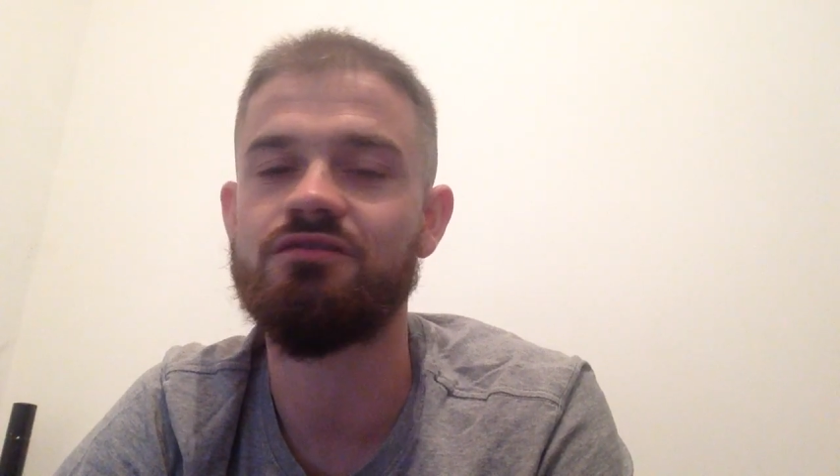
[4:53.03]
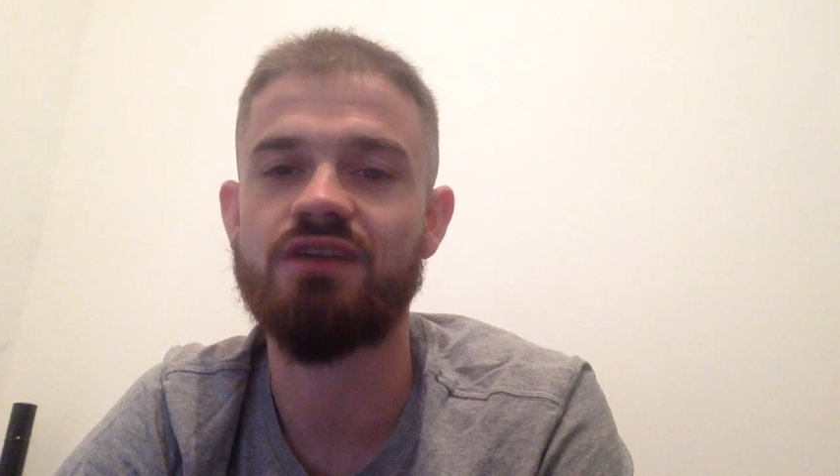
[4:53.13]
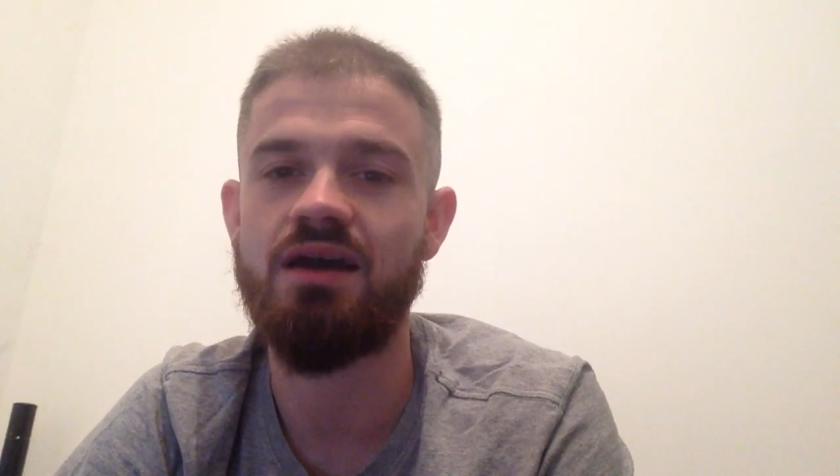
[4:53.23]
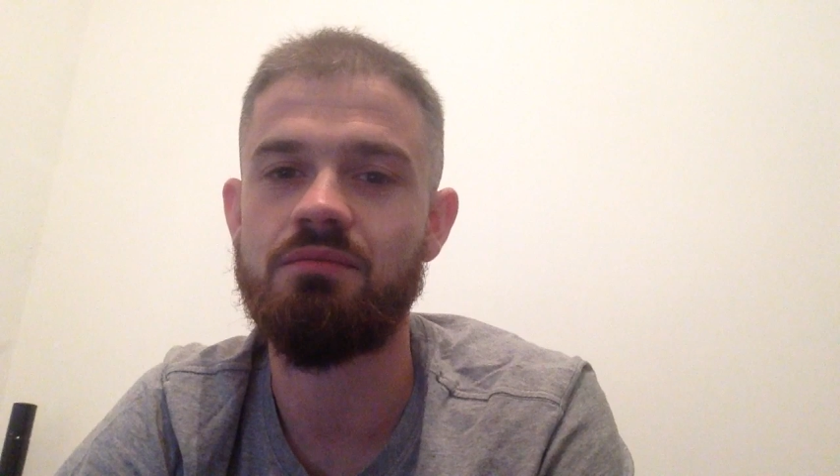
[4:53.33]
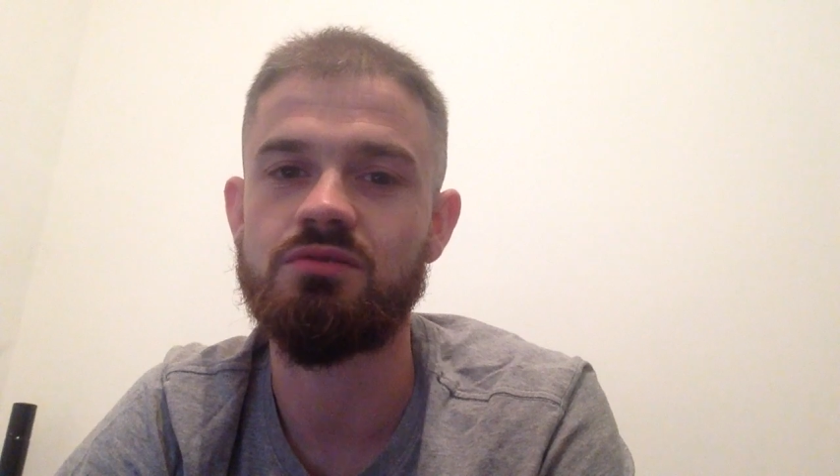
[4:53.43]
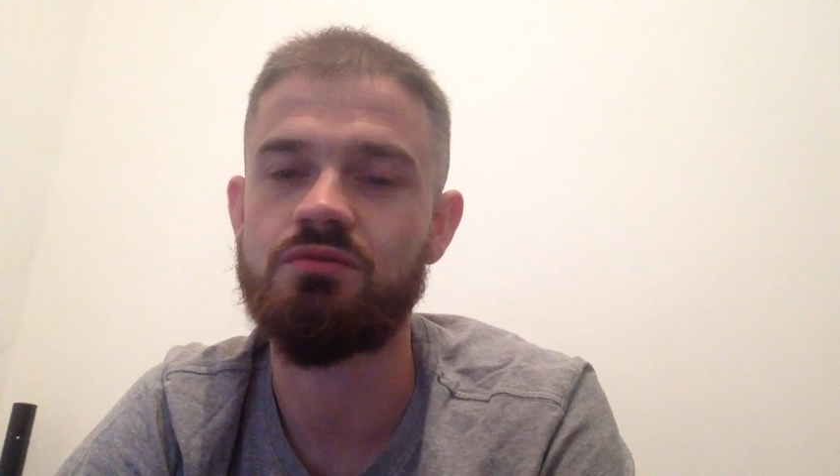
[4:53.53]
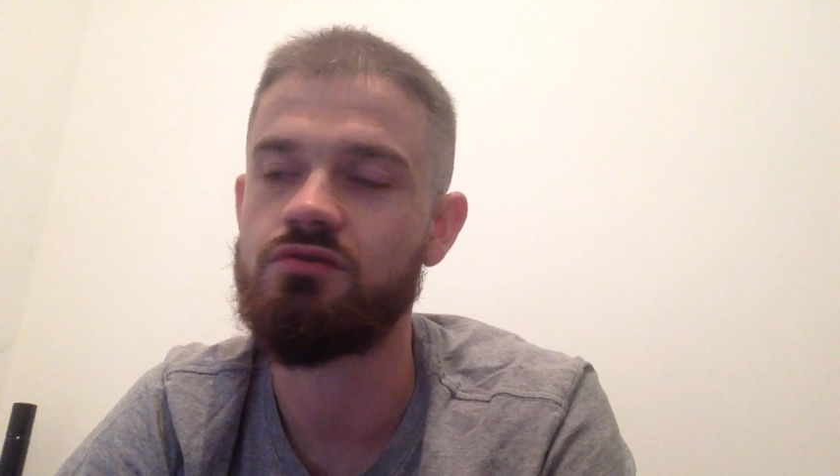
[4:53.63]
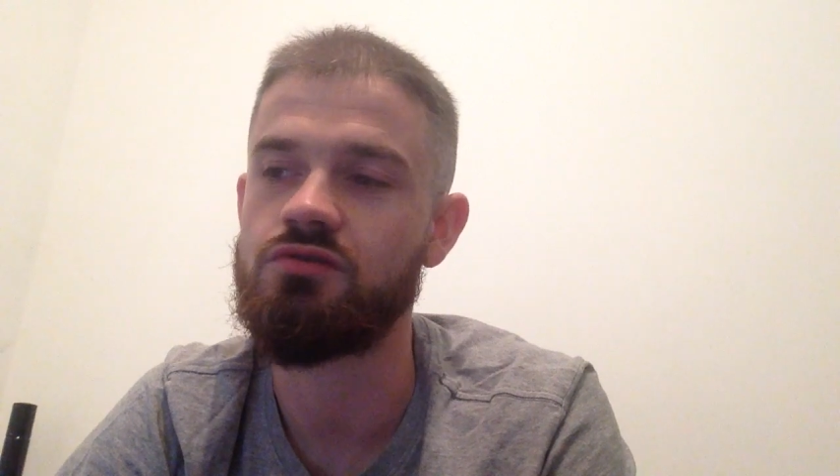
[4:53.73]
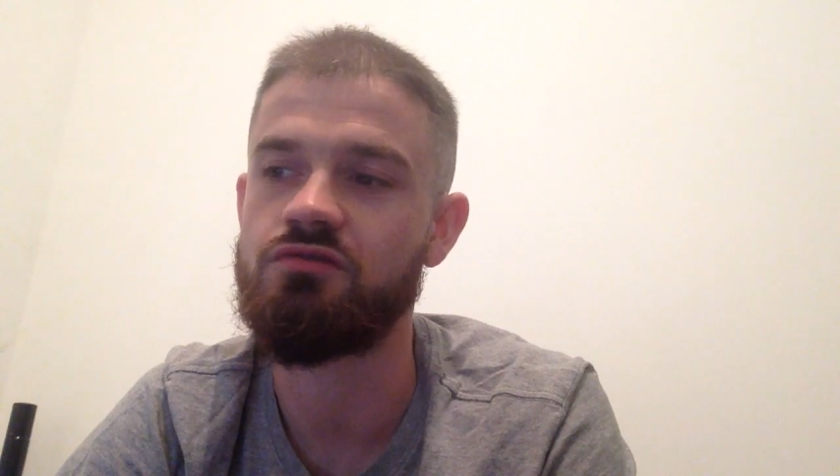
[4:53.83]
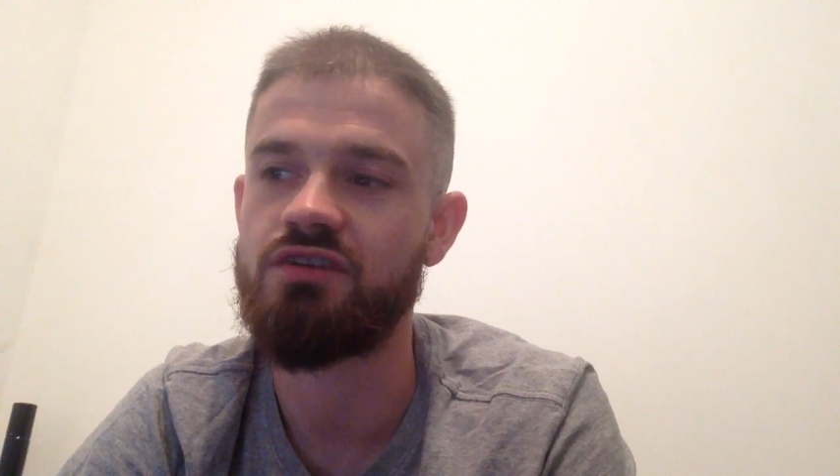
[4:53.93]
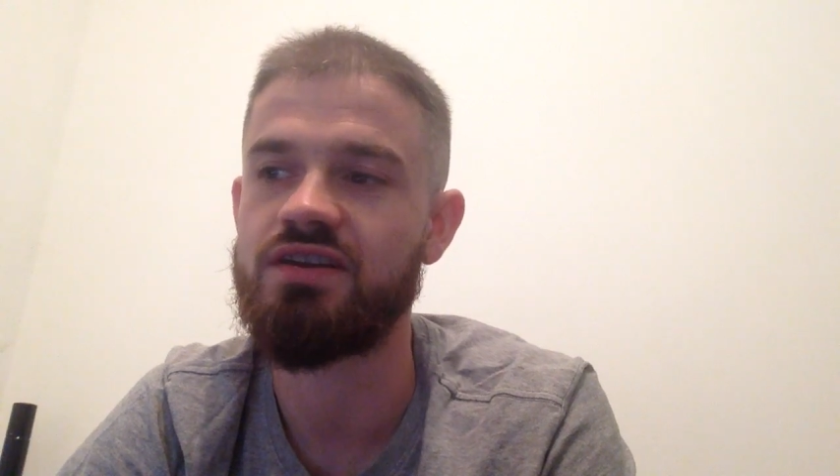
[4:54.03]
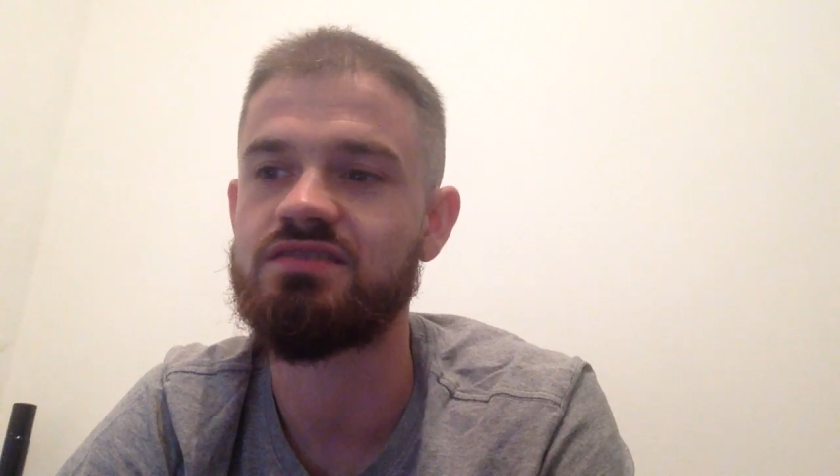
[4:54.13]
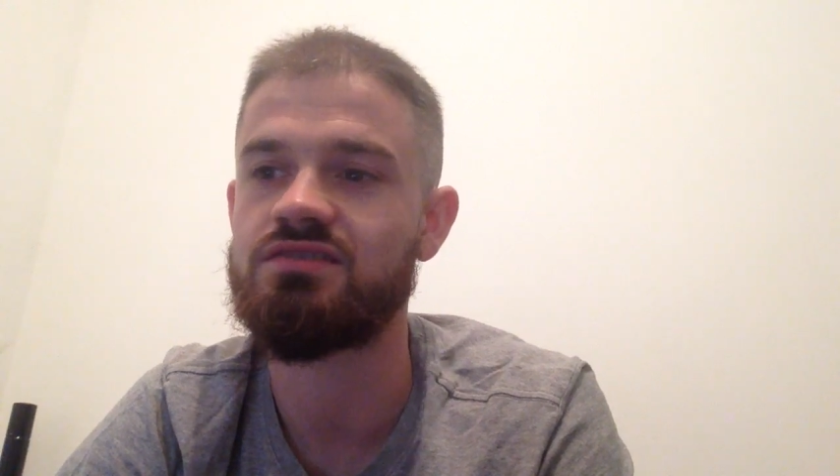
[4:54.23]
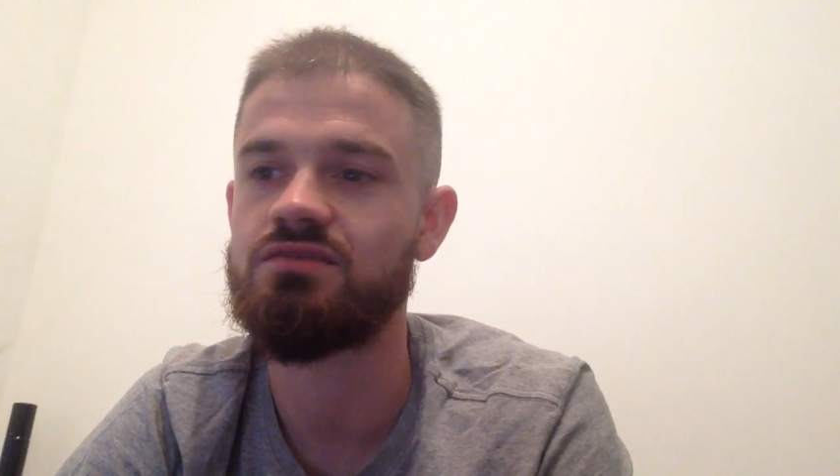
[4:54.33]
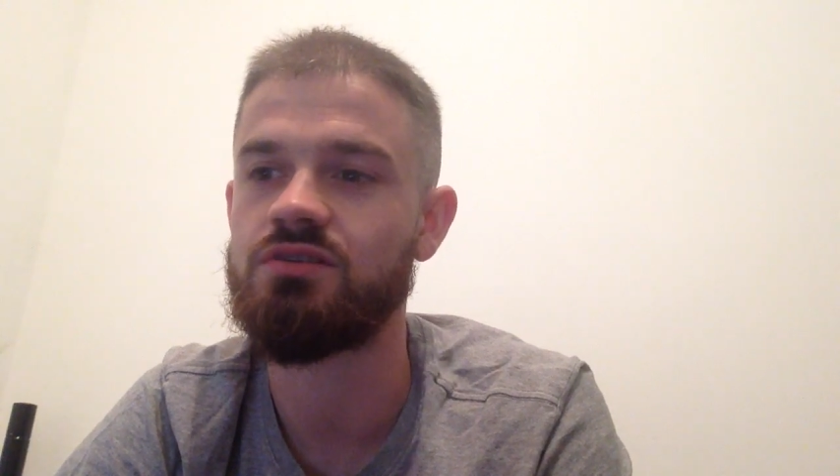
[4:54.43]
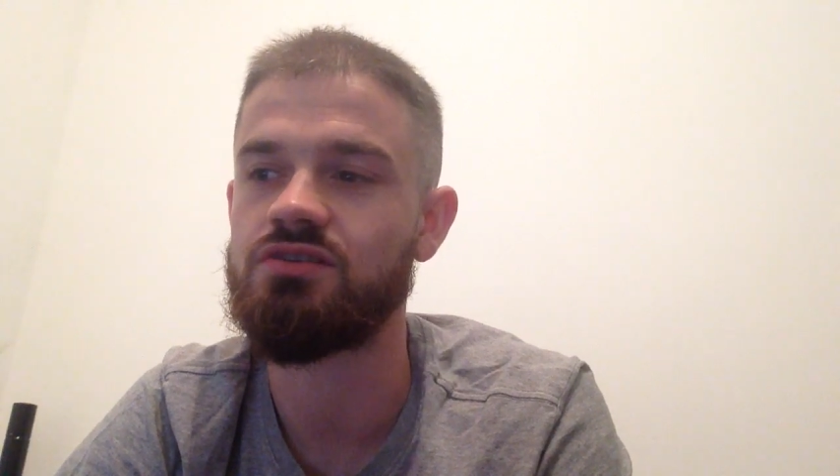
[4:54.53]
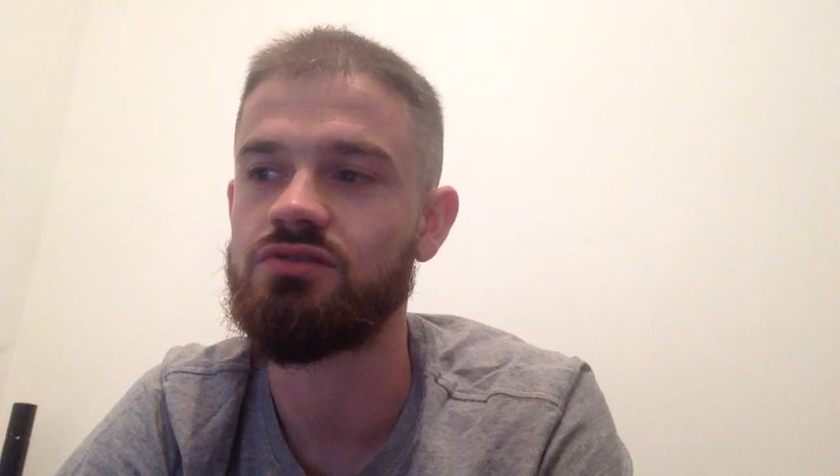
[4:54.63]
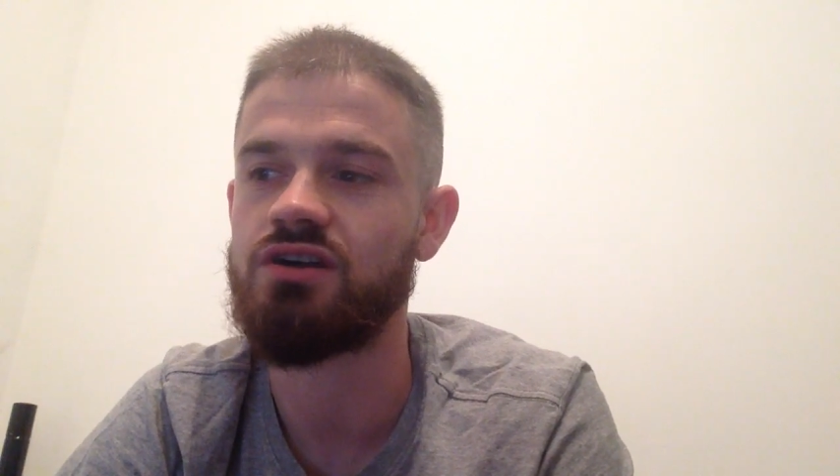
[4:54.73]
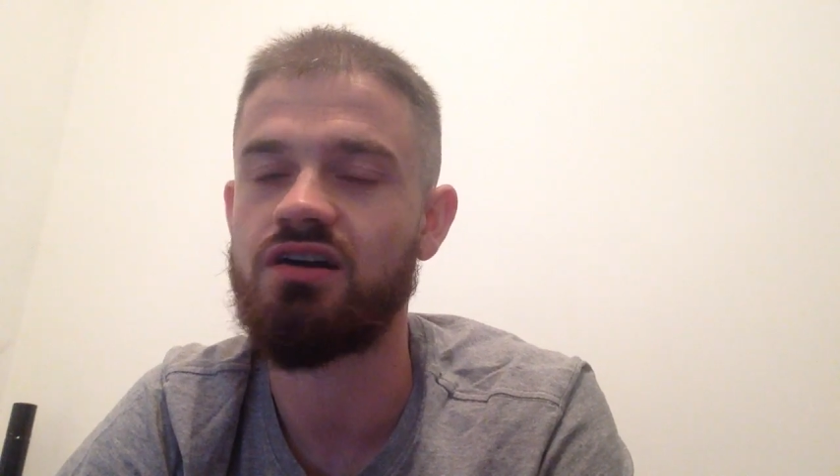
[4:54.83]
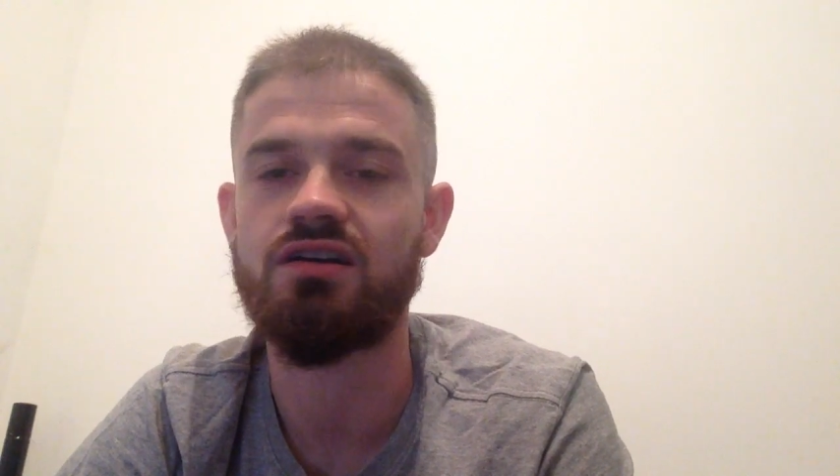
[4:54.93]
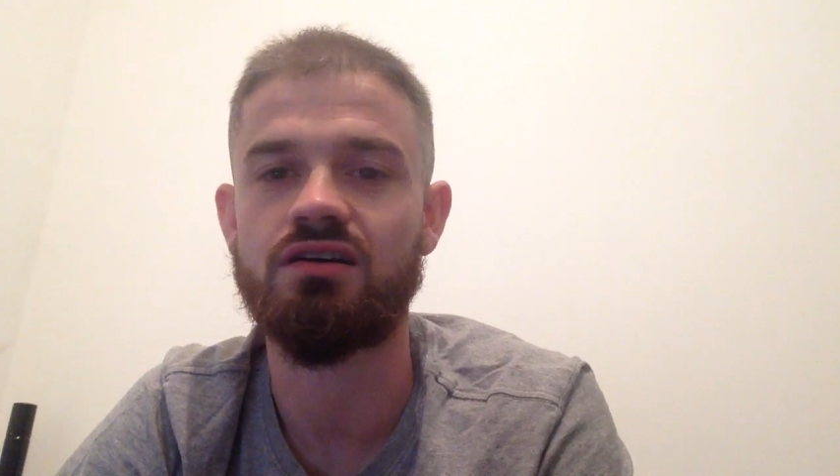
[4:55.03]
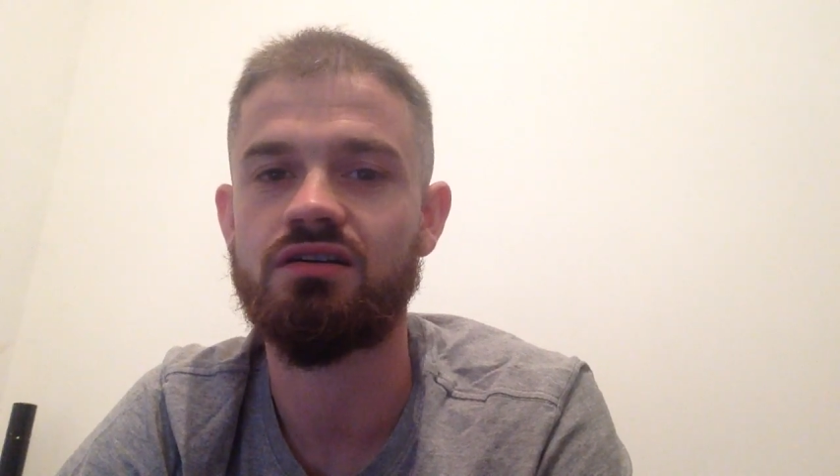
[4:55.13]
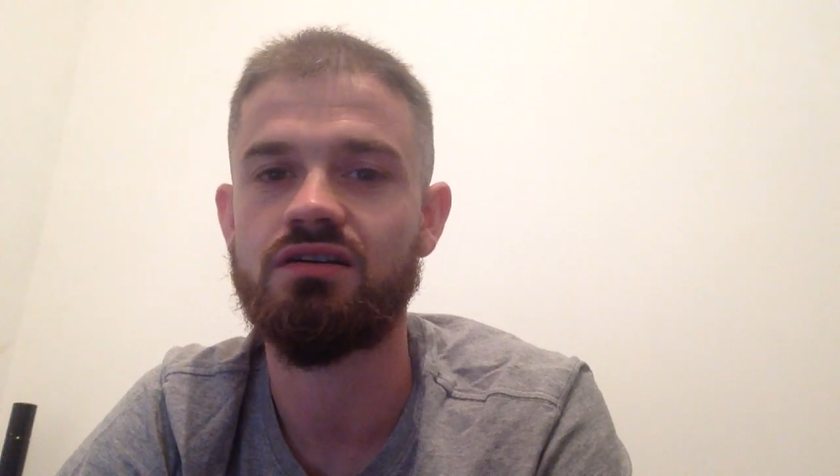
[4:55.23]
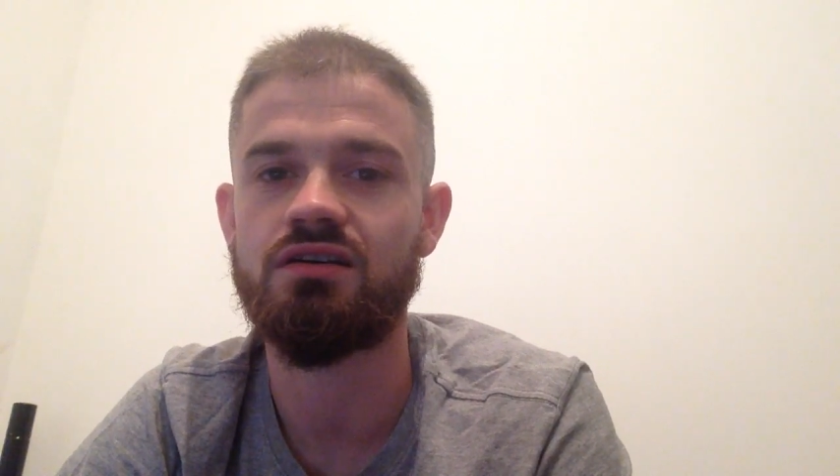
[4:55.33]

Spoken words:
family with your friends when you're younger.